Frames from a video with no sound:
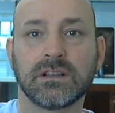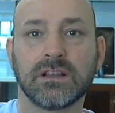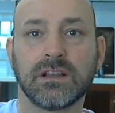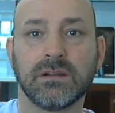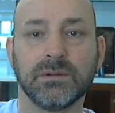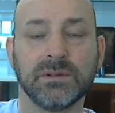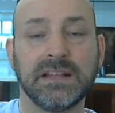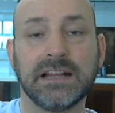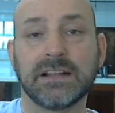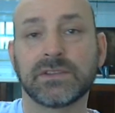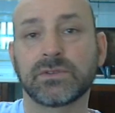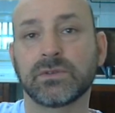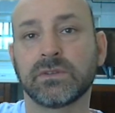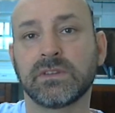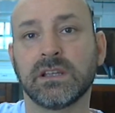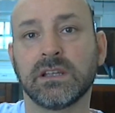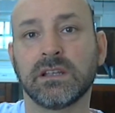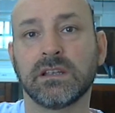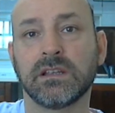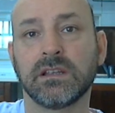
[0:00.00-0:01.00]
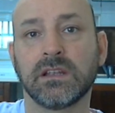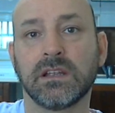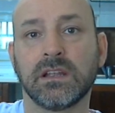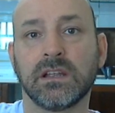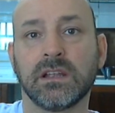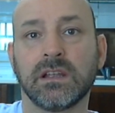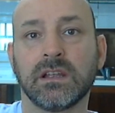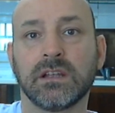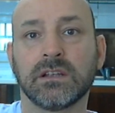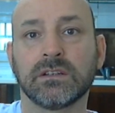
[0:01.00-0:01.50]
I mean, that's what they
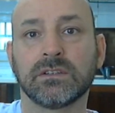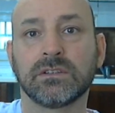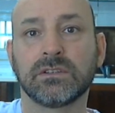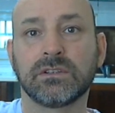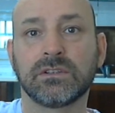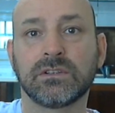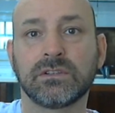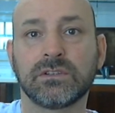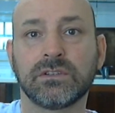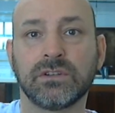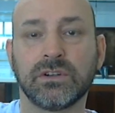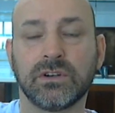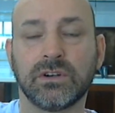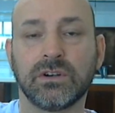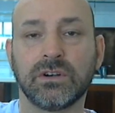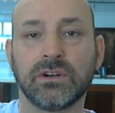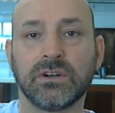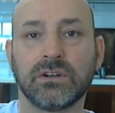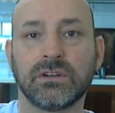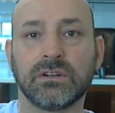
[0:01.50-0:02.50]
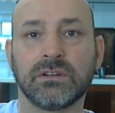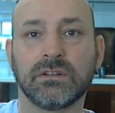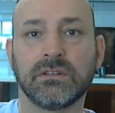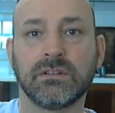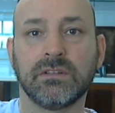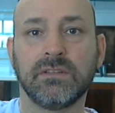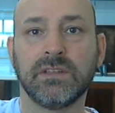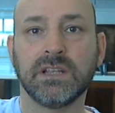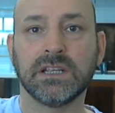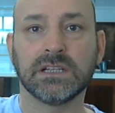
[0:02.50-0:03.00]
call
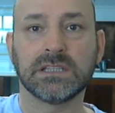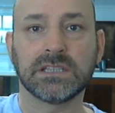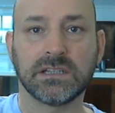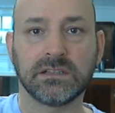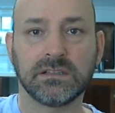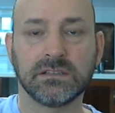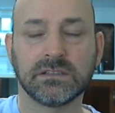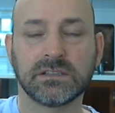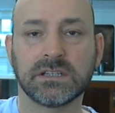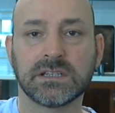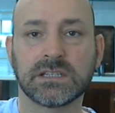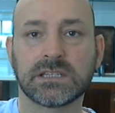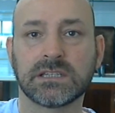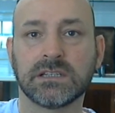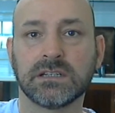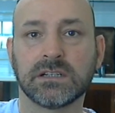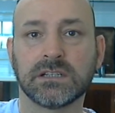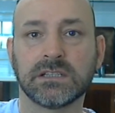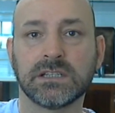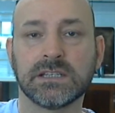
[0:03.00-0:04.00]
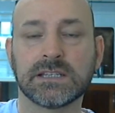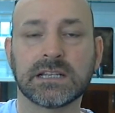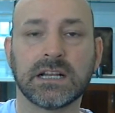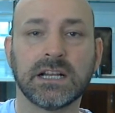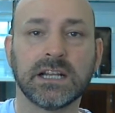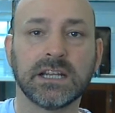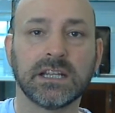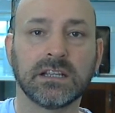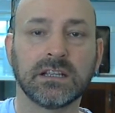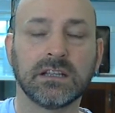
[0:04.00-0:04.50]
the intelligence they're
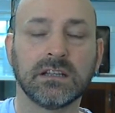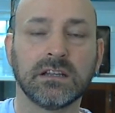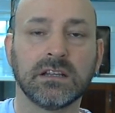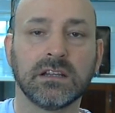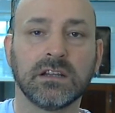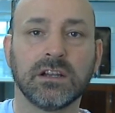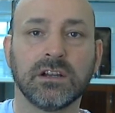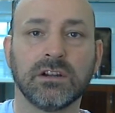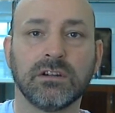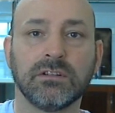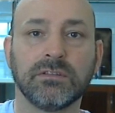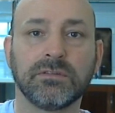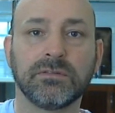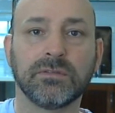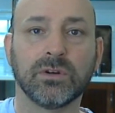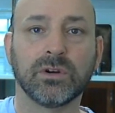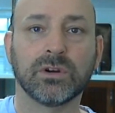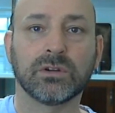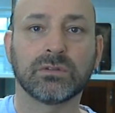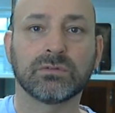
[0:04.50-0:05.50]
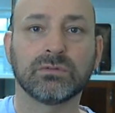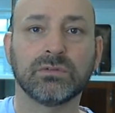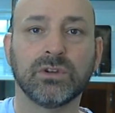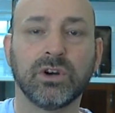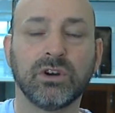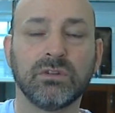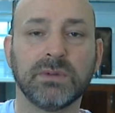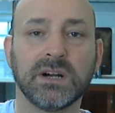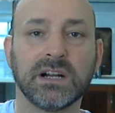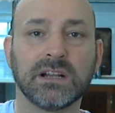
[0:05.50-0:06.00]
designing for
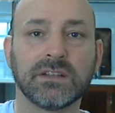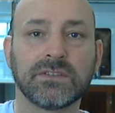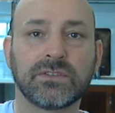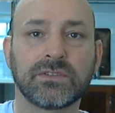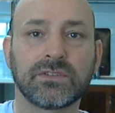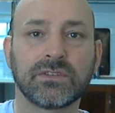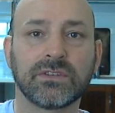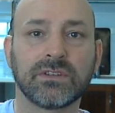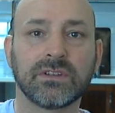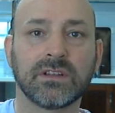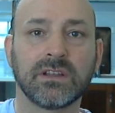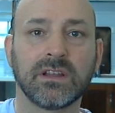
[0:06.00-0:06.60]
robots.